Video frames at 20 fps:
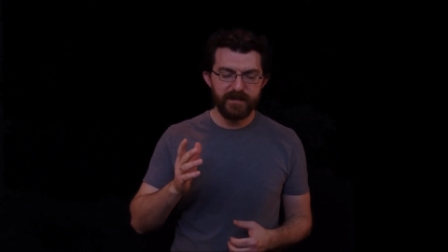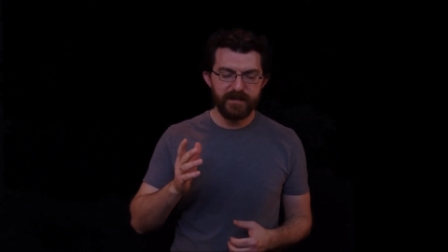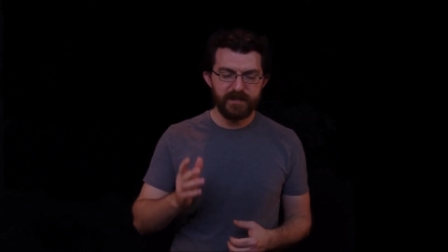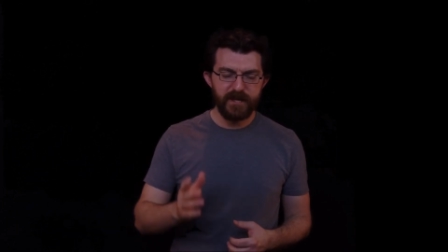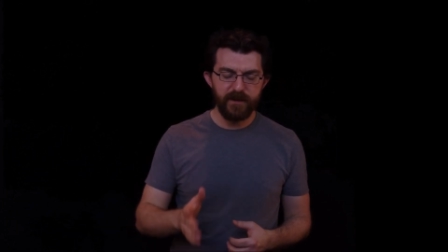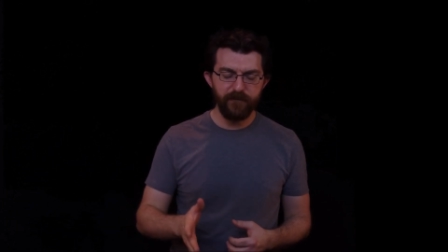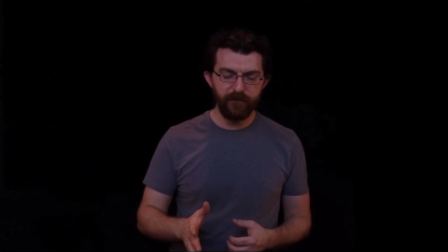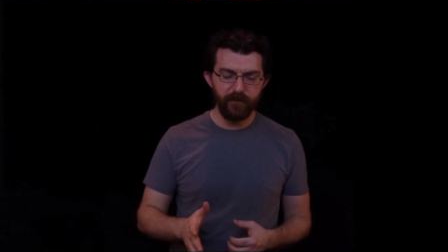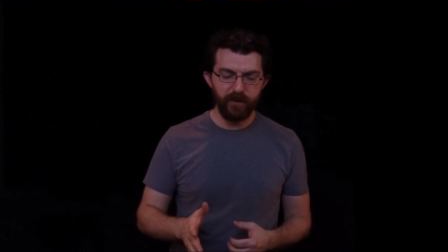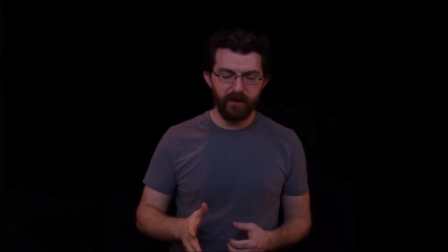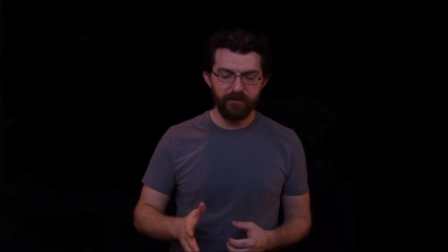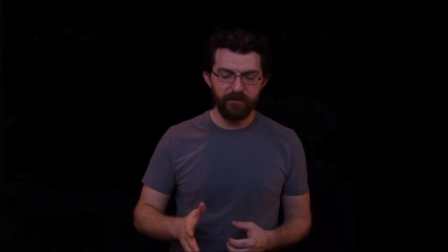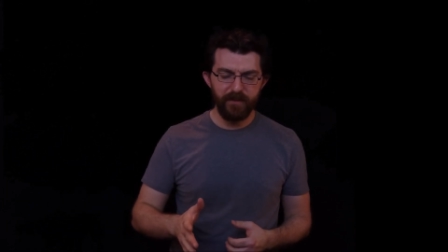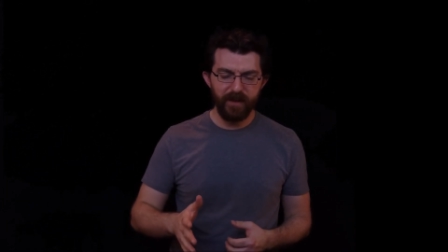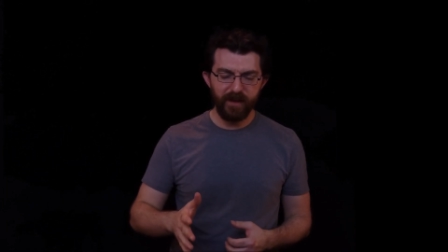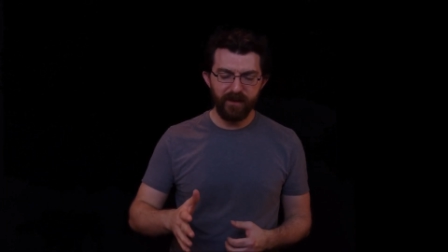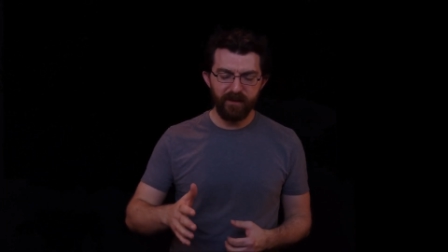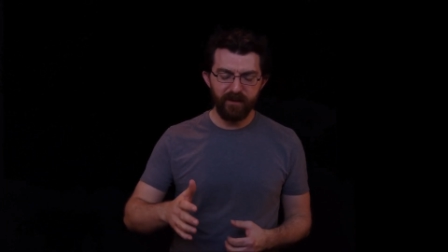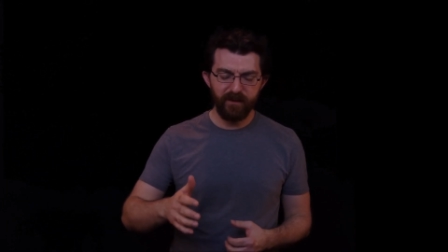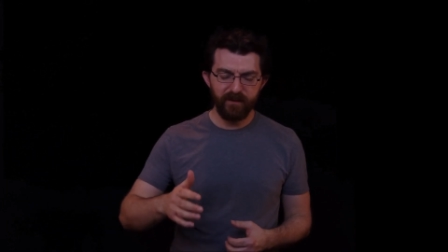different
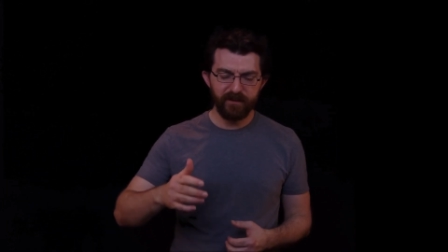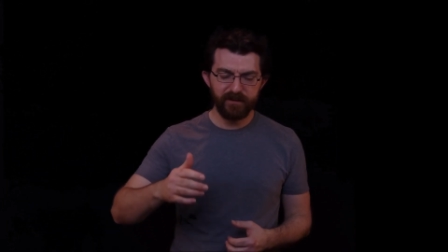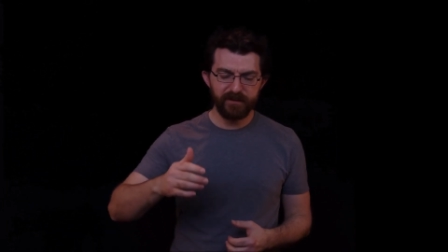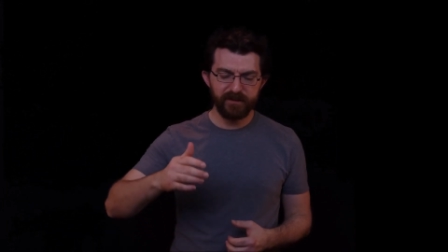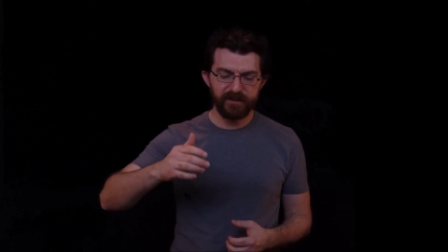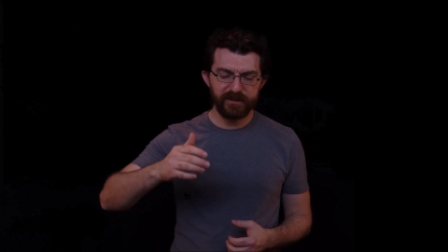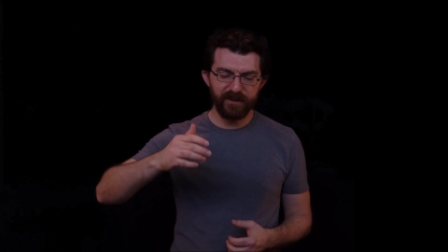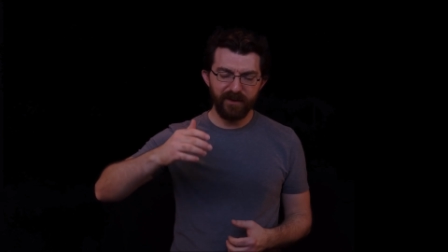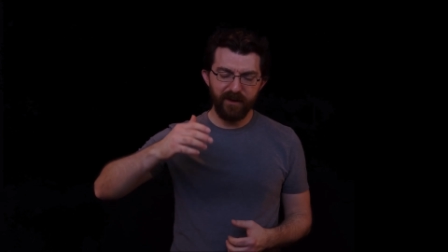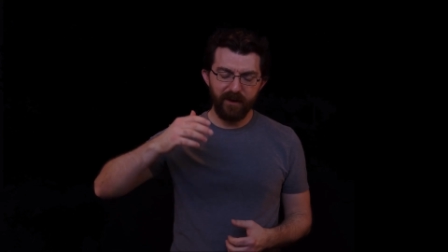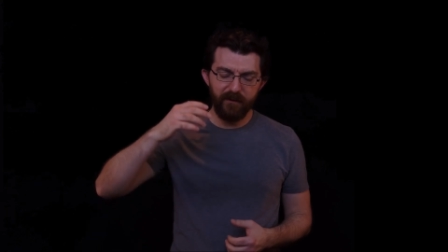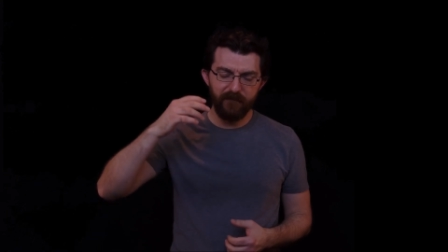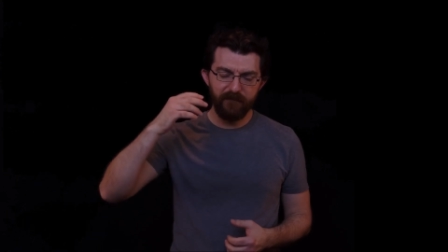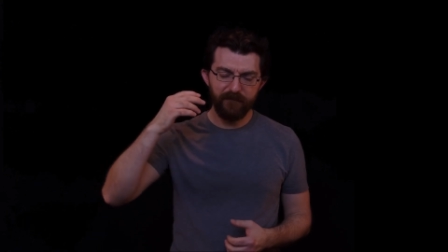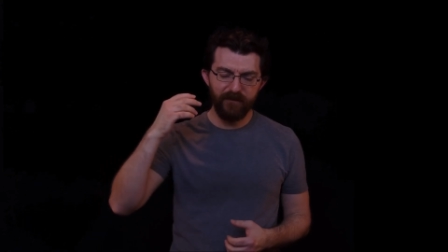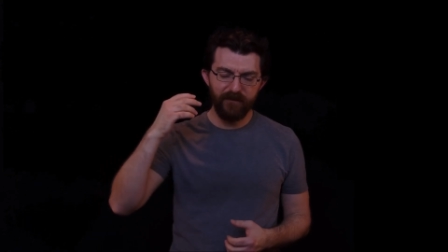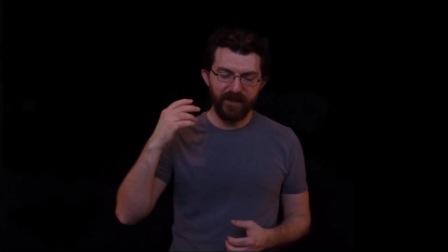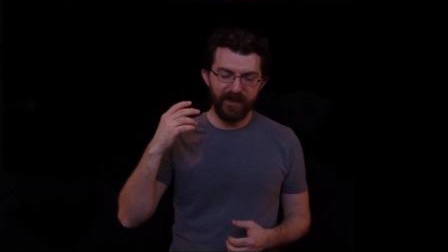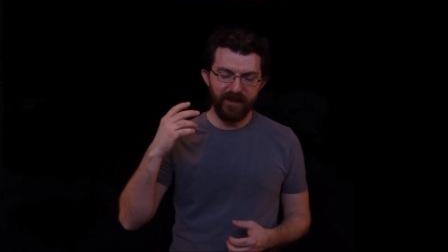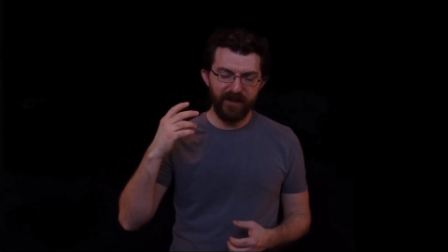because
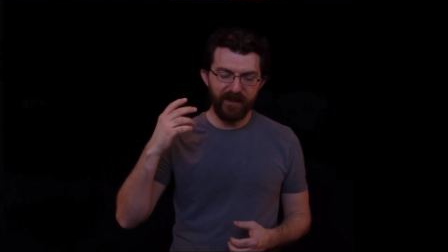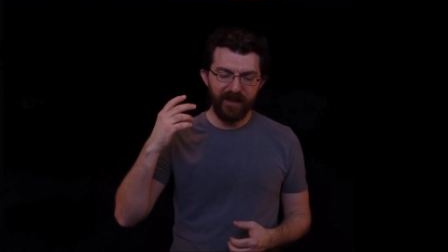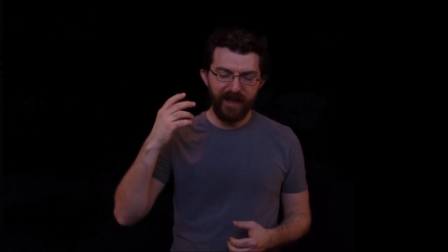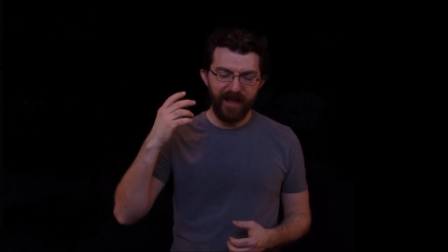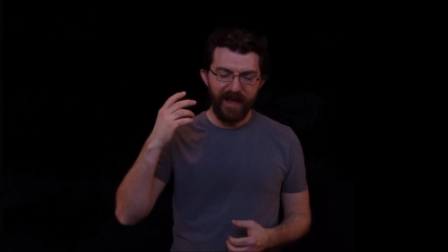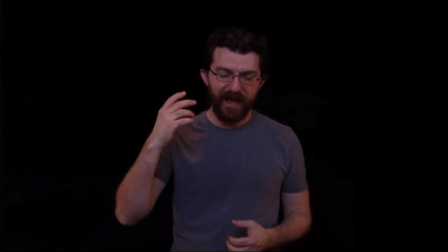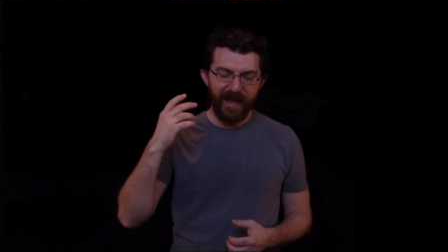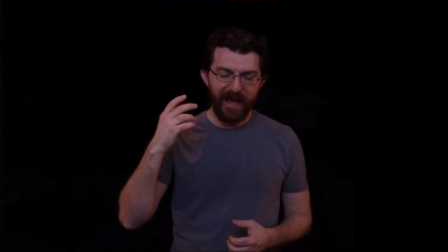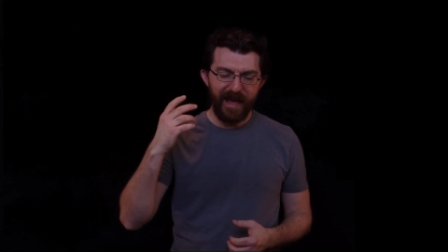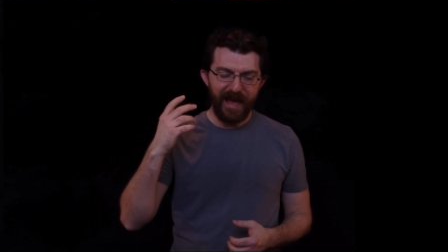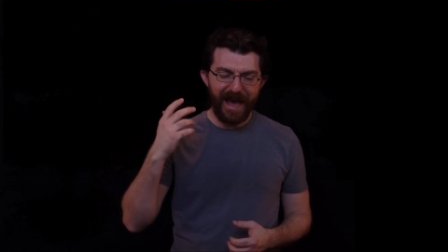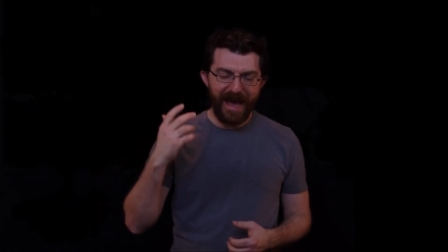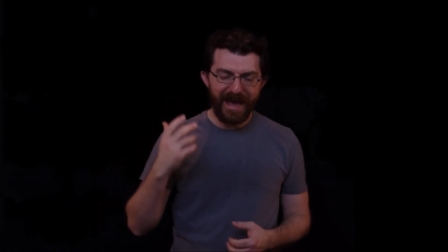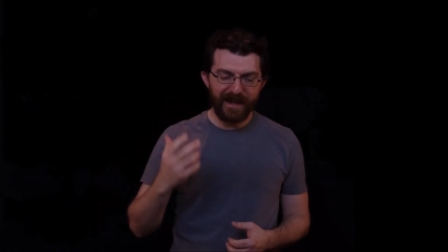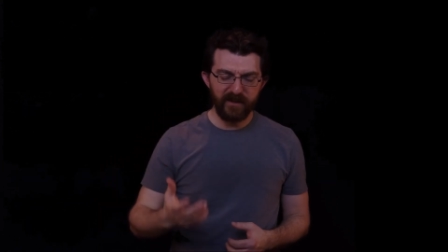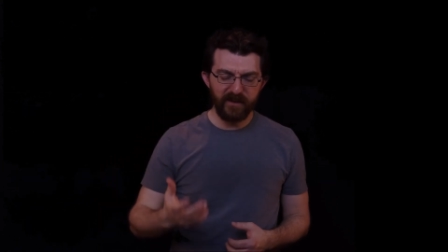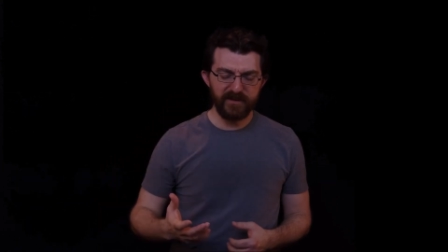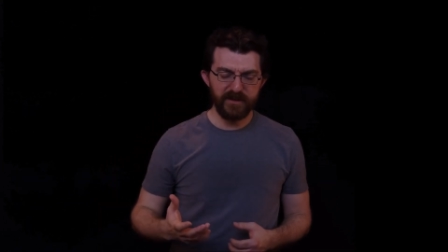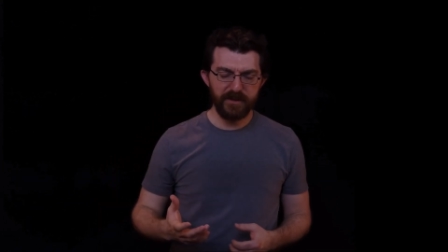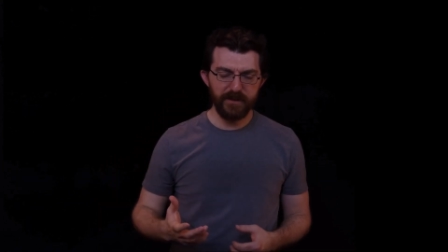of the
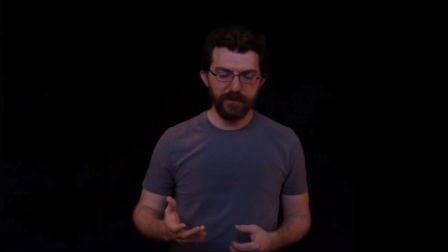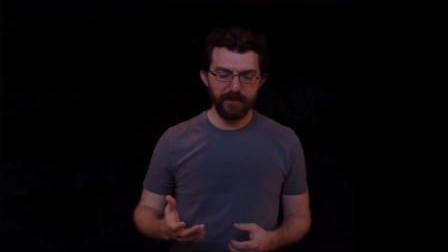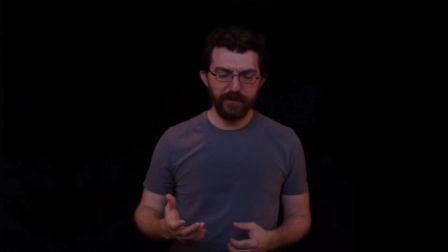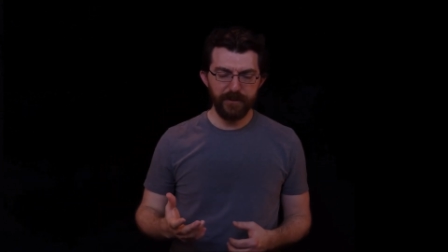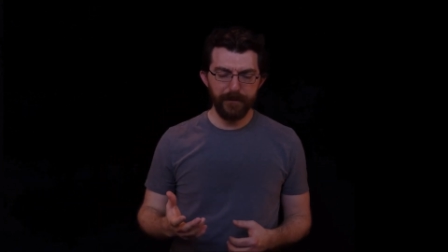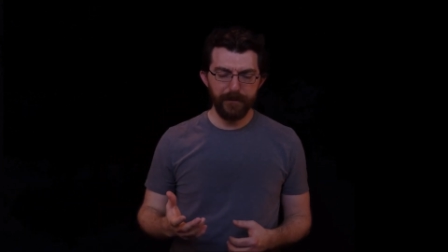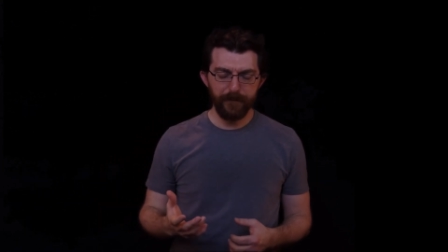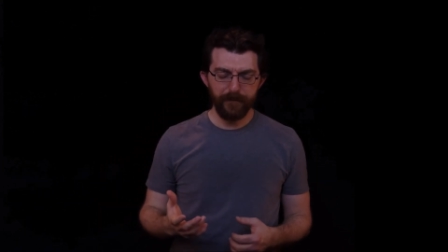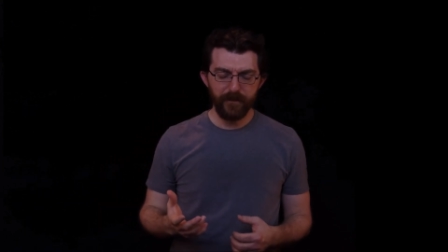attitude.